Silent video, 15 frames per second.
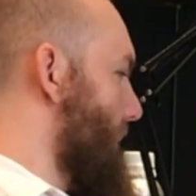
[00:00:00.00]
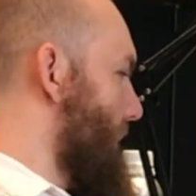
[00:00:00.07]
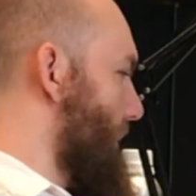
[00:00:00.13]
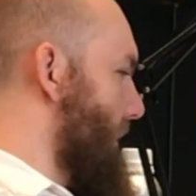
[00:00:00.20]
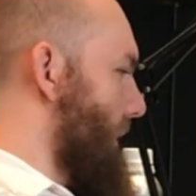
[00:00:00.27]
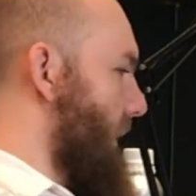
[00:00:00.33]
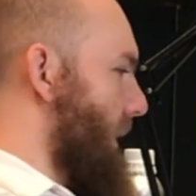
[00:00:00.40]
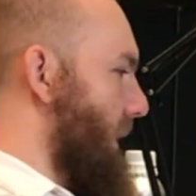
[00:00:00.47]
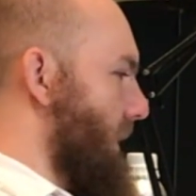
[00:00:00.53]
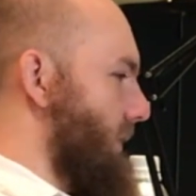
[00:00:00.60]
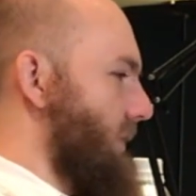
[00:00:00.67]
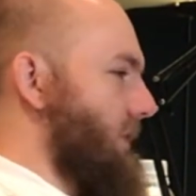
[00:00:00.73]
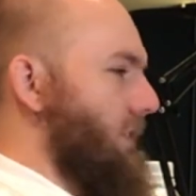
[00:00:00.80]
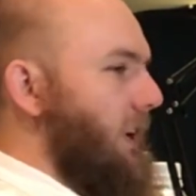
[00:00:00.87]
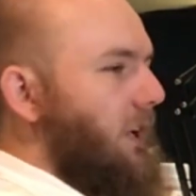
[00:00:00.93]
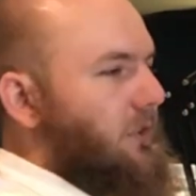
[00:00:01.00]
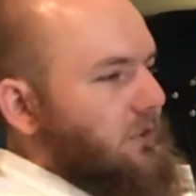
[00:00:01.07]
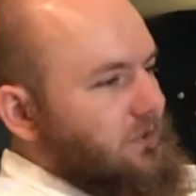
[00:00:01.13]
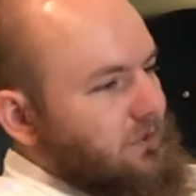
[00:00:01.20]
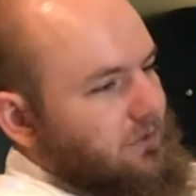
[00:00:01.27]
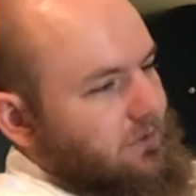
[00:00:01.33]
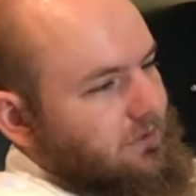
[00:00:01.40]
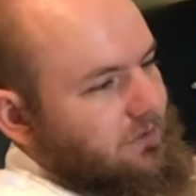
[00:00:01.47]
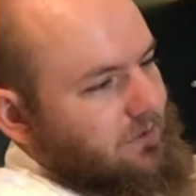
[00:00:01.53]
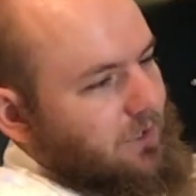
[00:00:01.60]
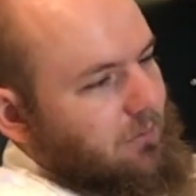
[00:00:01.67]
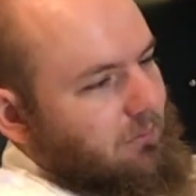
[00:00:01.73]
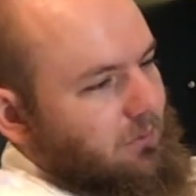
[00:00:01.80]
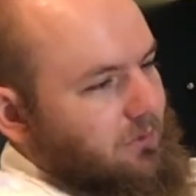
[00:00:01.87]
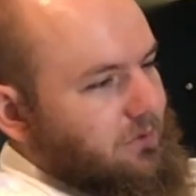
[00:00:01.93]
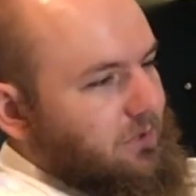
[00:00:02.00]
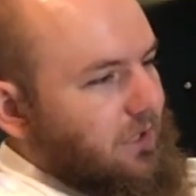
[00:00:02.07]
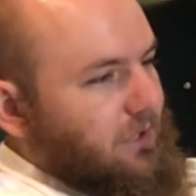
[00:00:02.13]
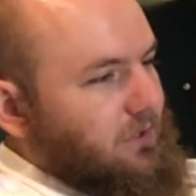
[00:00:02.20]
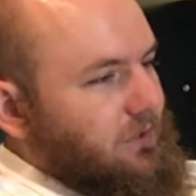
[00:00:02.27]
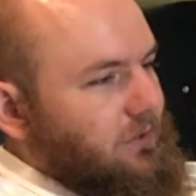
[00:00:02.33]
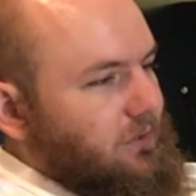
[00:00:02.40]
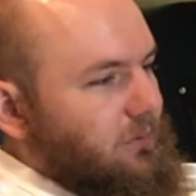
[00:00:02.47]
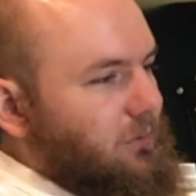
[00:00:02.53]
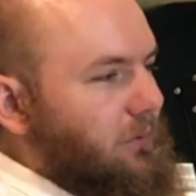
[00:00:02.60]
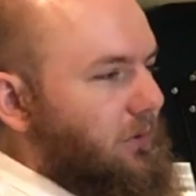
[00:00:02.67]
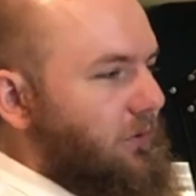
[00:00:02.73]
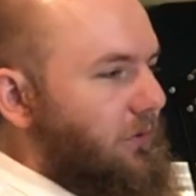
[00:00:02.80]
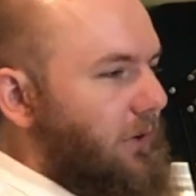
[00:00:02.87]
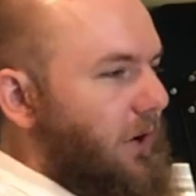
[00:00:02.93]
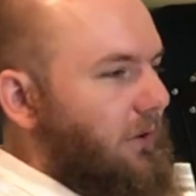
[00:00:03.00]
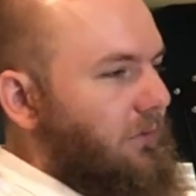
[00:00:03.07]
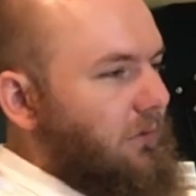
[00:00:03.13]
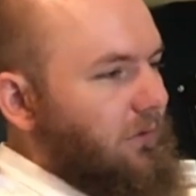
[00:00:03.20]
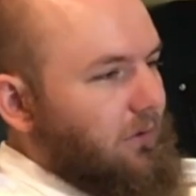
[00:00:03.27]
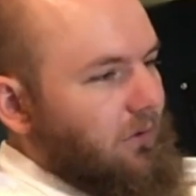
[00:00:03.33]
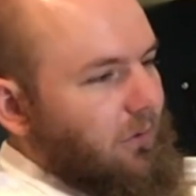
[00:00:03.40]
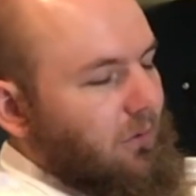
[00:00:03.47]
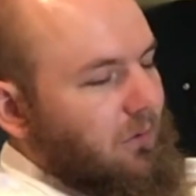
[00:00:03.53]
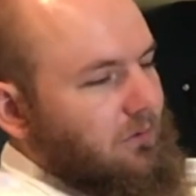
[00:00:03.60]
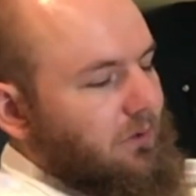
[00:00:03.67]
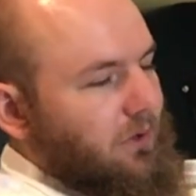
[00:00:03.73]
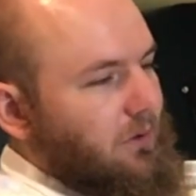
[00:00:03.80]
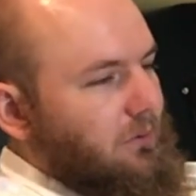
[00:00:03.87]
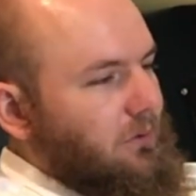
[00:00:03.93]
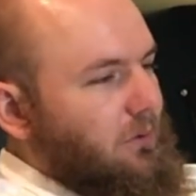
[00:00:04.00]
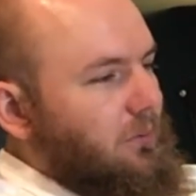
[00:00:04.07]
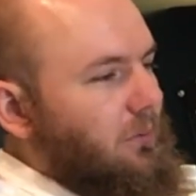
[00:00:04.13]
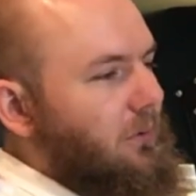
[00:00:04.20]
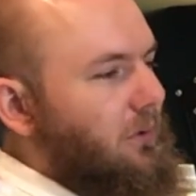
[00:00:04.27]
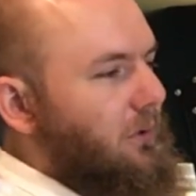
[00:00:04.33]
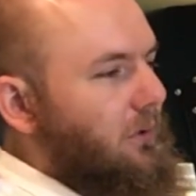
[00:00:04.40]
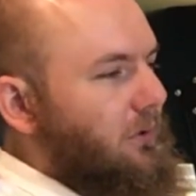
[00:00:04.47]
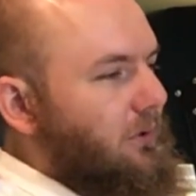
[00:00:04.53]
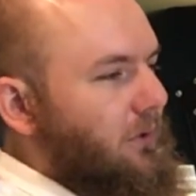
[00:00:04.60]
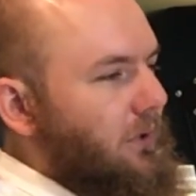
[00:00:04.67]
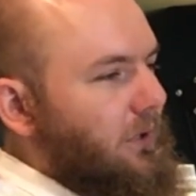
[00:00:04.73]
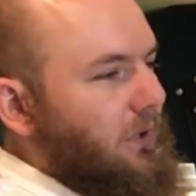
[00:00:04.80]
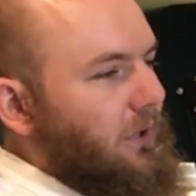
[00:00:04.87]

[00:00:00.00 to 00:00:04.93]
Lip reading: The sample sets will travel all around the world,